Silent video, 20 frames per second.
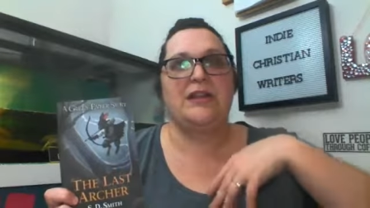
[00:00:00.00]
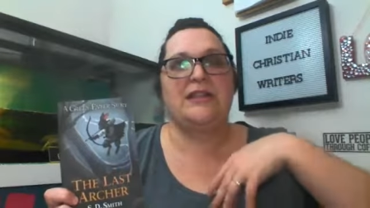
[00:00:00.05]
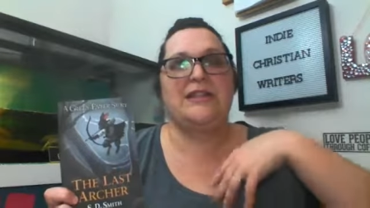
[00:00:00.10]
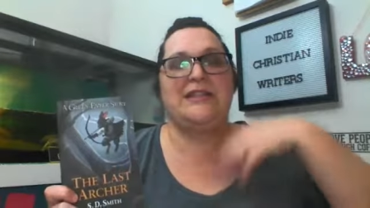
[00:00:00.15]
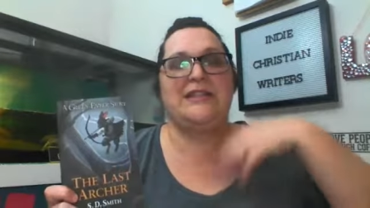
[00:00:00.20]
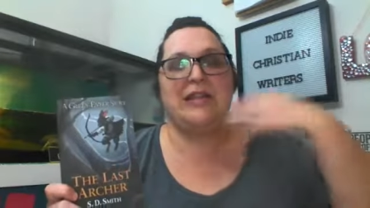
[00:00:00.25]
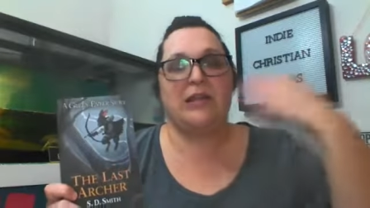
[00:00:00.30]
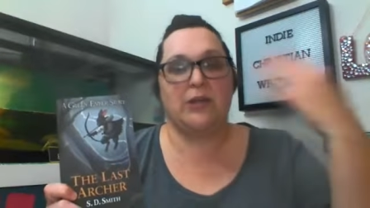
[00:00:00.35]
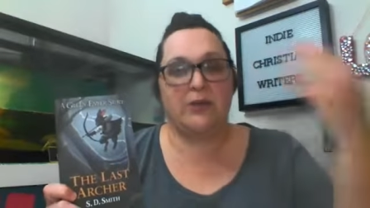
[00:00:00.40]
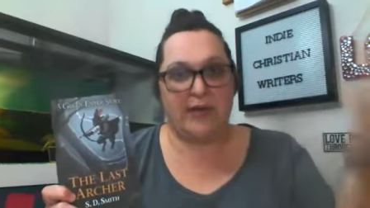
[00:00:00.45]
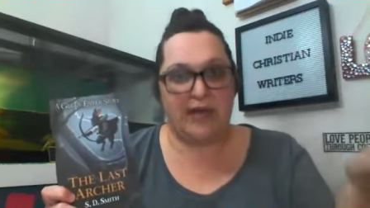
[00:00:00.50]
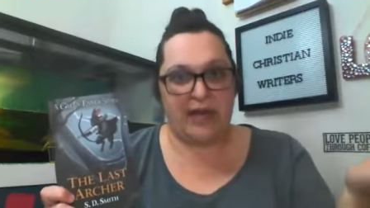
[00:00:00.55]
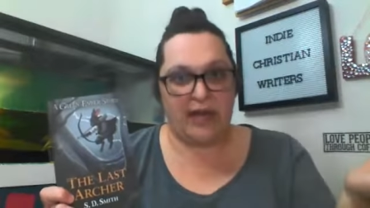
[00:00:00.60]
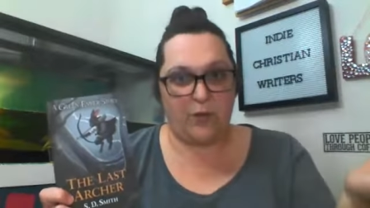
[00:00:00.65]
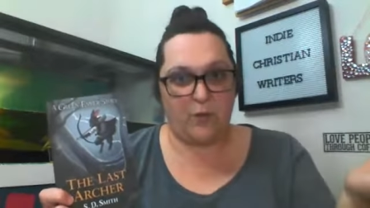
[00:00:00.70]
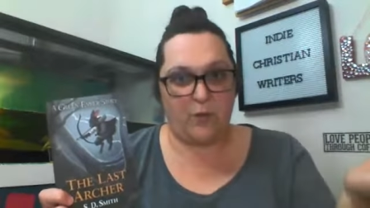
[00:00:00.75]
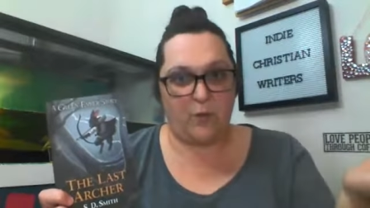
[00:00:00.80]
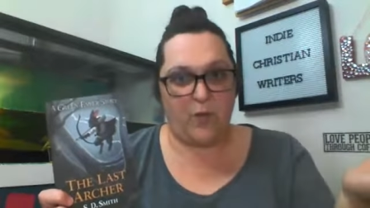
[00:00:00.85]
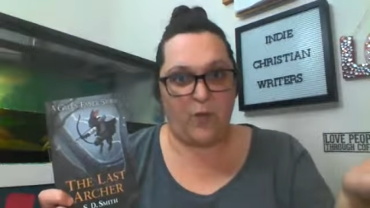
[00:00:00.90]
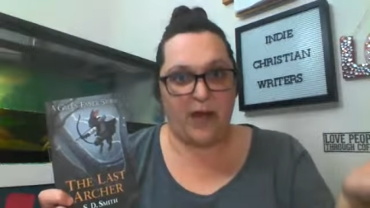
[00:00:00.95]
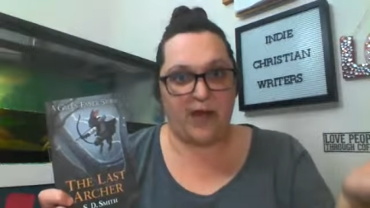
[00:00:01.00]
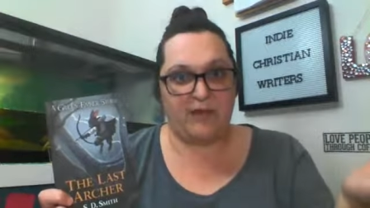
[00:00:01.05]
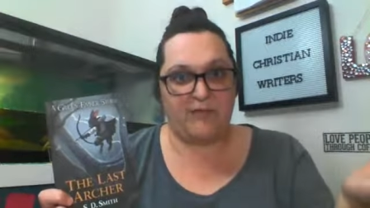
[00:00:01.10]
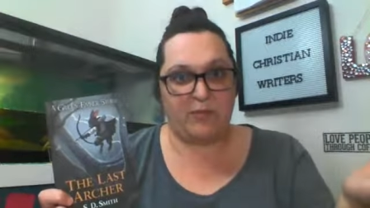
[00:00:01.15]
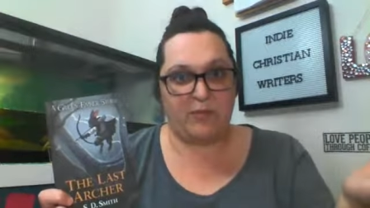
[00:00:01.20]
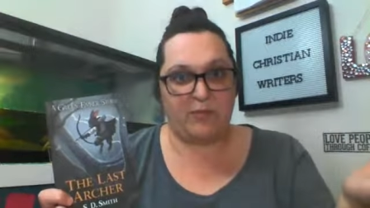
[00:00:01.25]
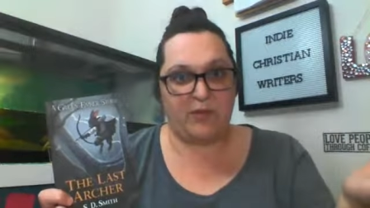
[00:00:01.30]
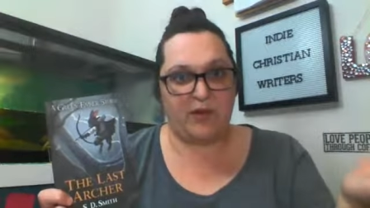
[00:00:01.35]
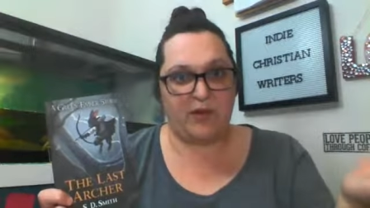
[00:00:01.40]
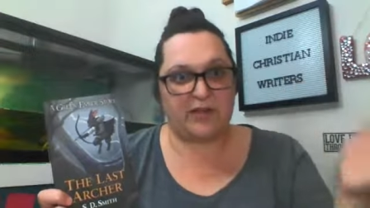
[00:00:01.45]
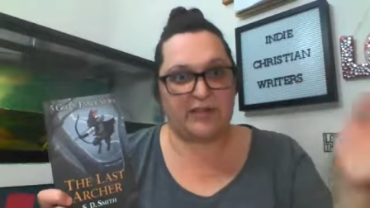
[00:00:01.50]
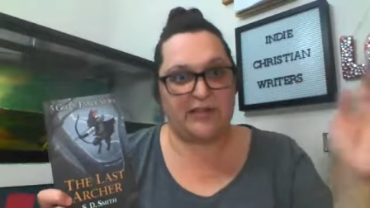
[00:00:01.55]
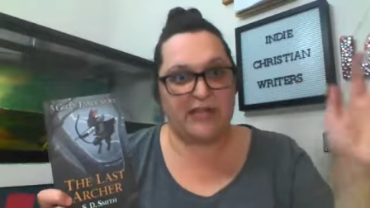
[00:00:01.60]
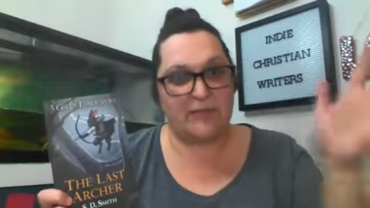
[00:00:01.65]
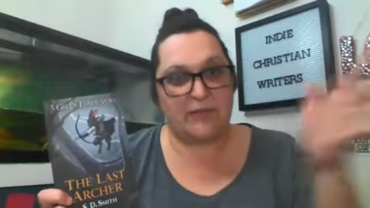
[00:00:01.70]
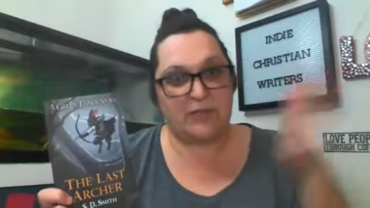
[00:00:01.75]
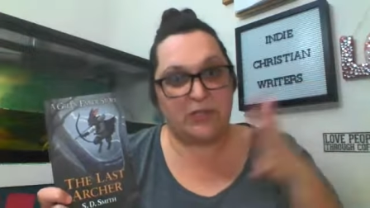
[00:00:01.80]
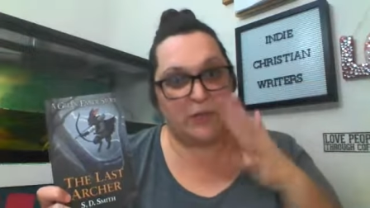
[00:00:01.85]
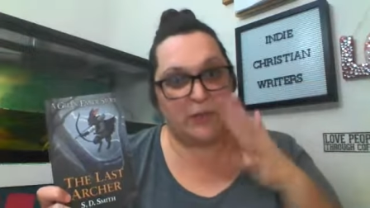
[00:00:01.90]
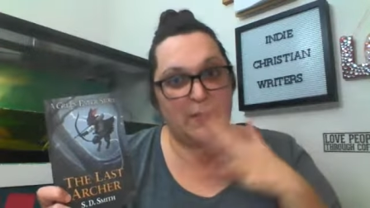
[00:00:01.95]
during one of the books, in
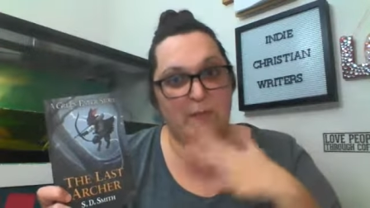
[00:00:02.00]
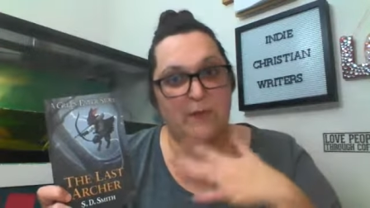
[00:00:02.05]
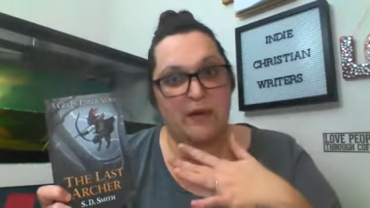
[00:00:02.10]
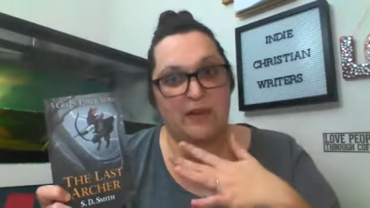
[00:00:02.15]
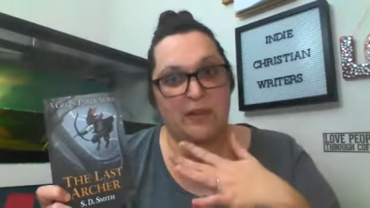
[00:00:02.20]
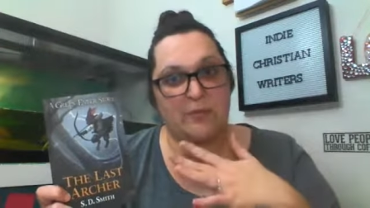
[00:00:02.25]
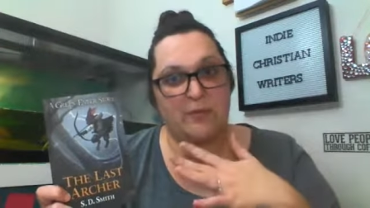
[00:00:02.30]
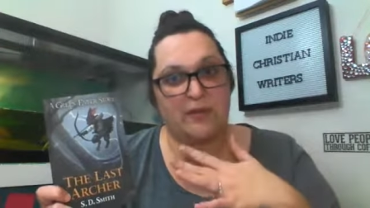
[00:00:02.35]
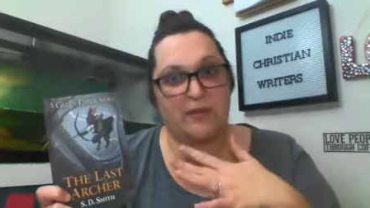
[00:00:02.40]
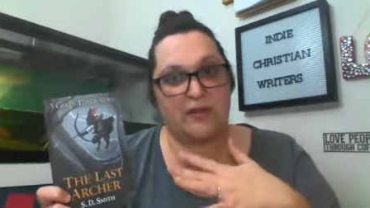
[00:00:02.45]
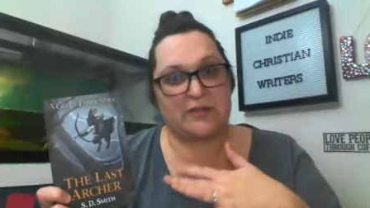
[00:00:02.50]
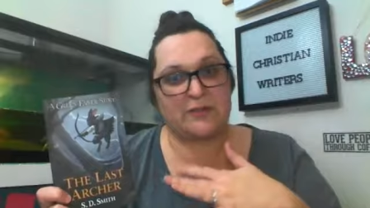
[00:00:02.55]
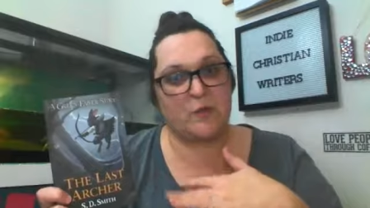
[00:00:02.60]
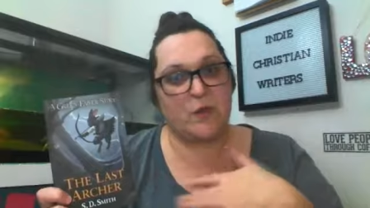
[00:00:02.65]
between one of the books,